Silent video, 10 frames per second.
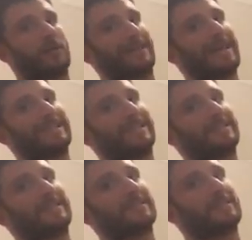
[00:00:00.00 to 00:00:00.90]
that
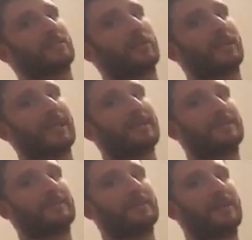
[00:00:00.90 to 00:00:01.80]
distance is going to
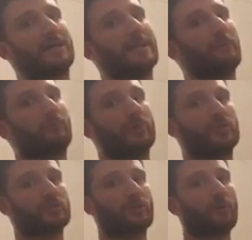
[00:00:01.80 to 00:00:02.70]
lengthen and that bridge
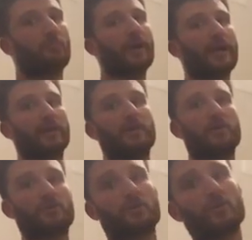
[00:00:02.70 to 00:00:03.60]
is going to break.
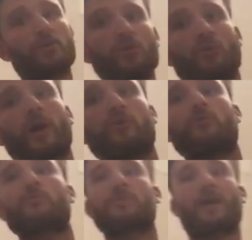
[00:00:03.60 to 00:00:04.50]
So the cue I
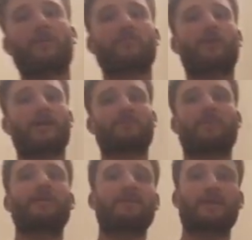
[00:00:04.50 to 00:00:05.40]
use after I
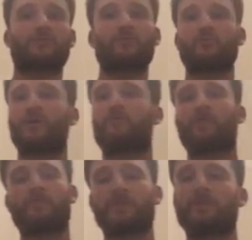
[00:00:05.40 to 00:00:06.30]
explain that to whoever
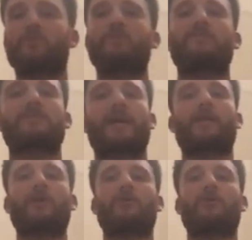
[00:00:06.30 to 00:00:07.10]
I'm dealing with is that